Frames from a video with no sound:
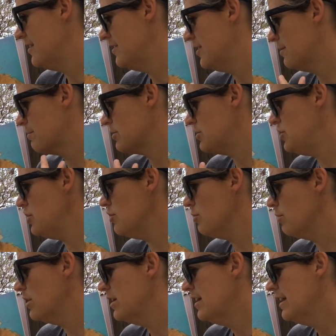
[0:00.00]
Number 2,
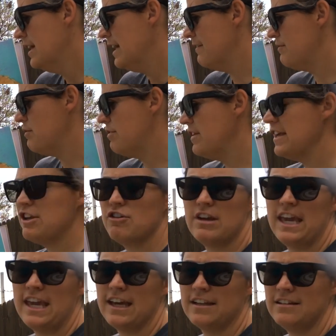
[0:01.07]
if you think you
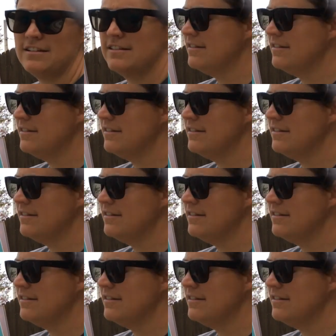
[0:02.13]
can,